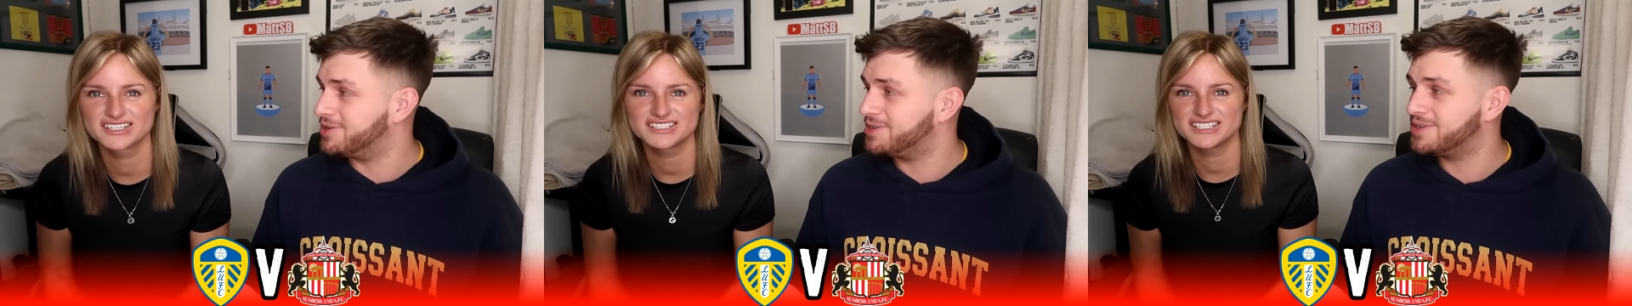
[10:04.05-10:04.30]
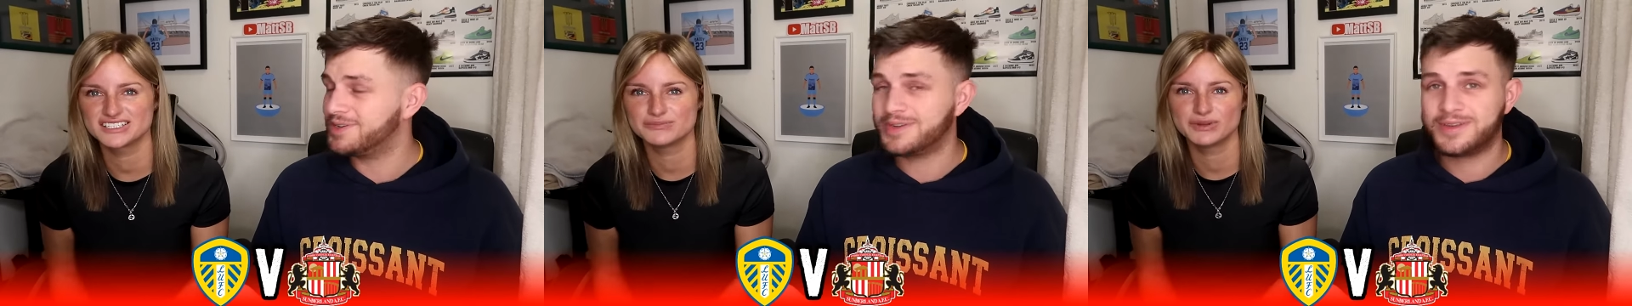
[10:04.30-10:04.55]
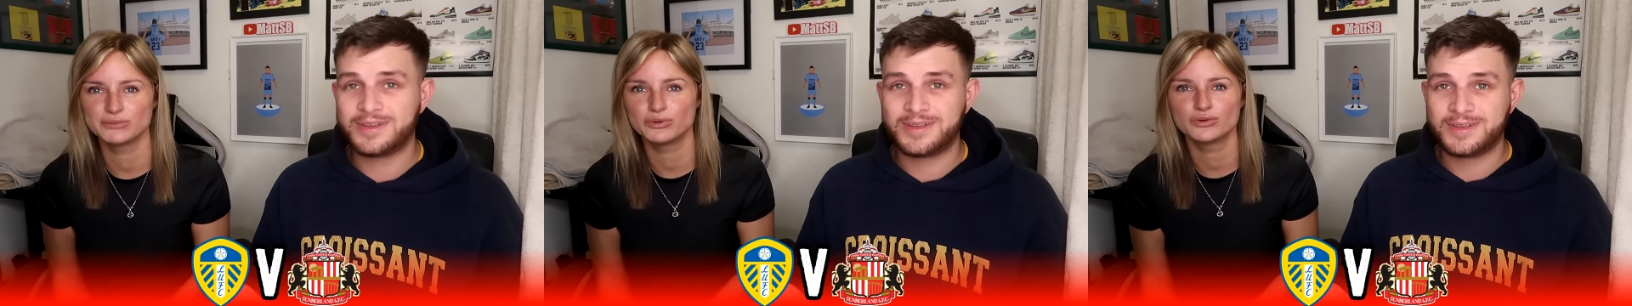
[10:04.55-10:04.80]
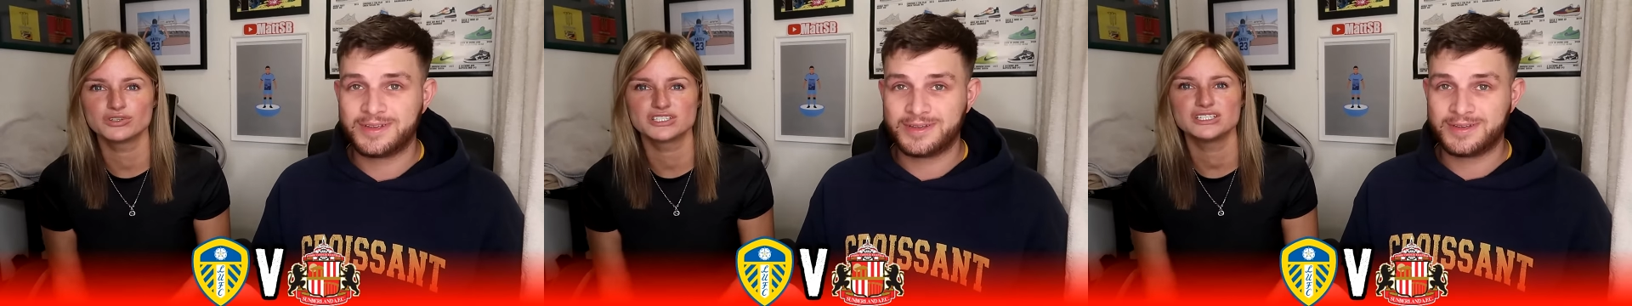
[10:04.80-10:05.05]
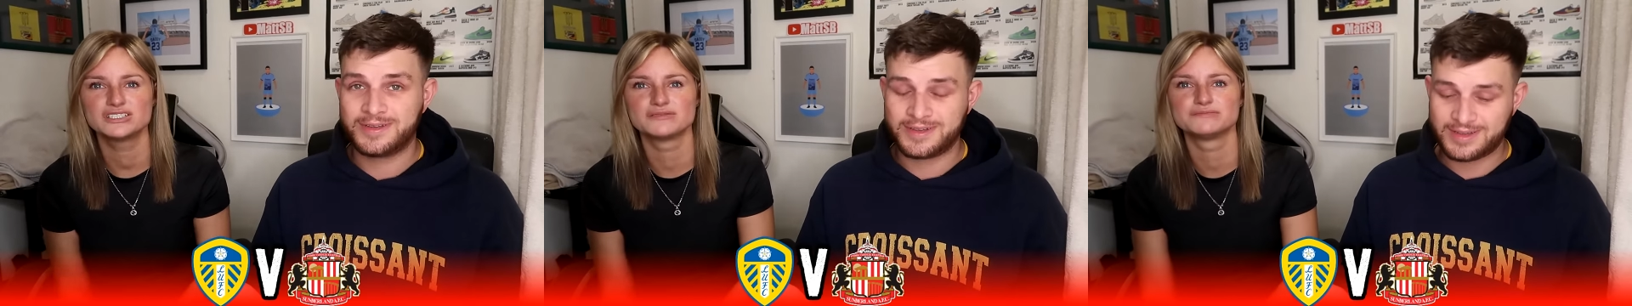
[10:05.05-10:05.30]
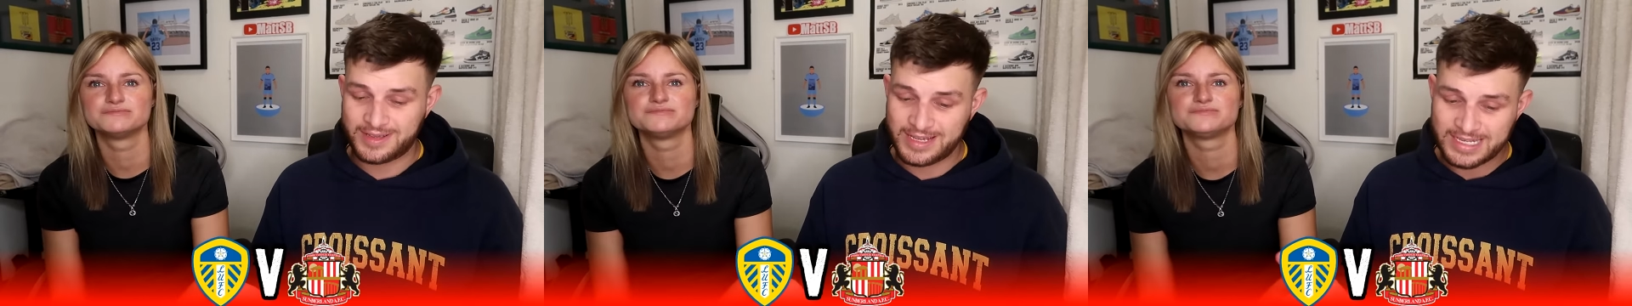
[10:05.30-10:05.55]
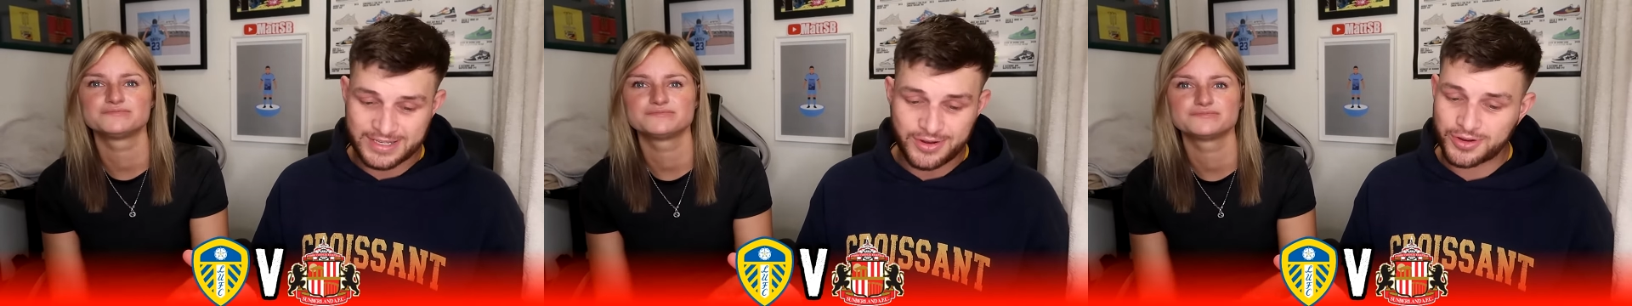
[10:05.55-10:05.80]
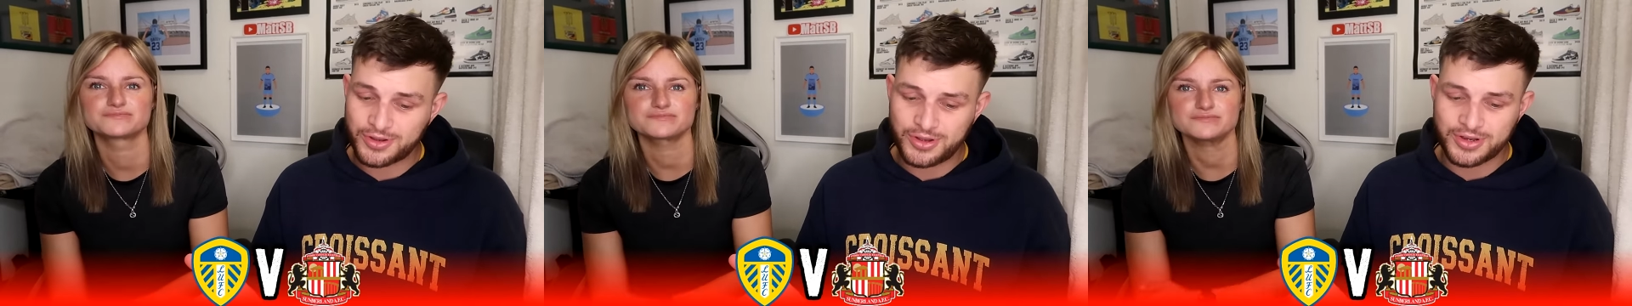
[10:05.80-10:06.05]
Speaker 1: It says it's been a poor season. It's not
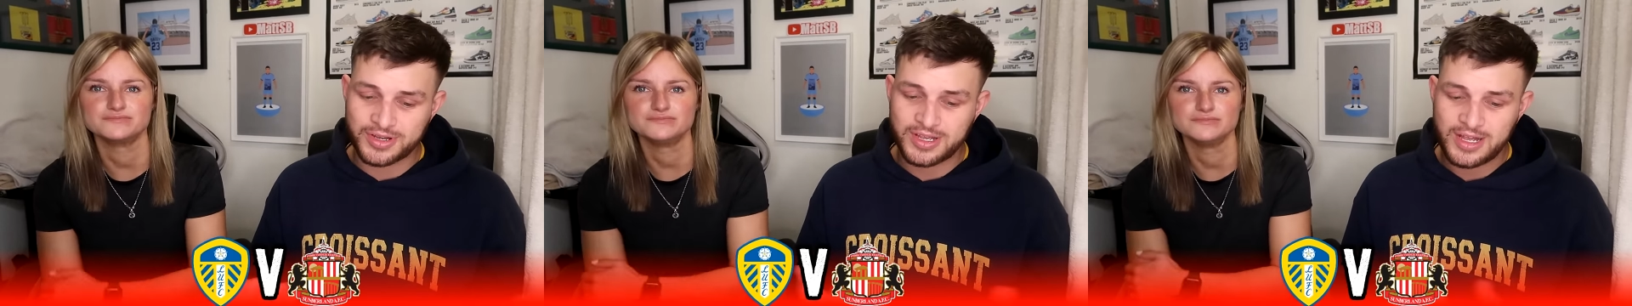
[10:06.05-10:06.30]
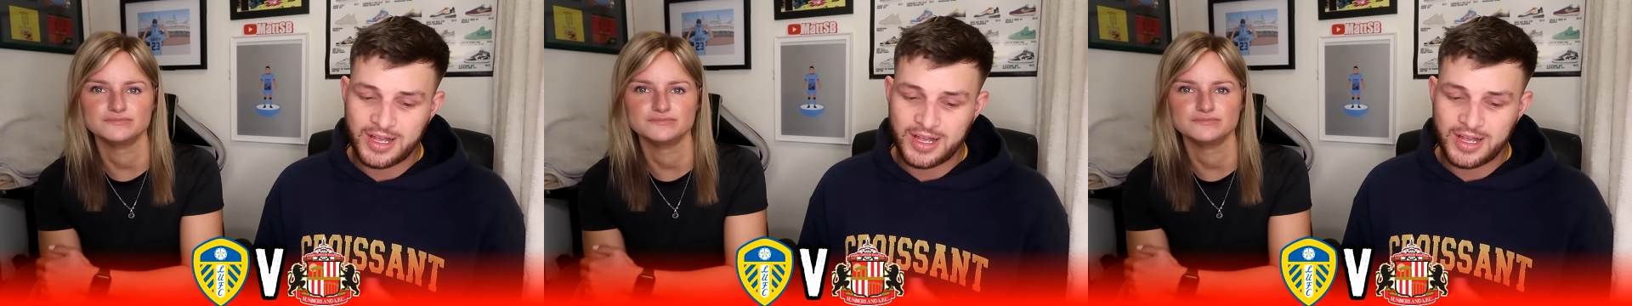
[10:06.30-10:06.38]
good.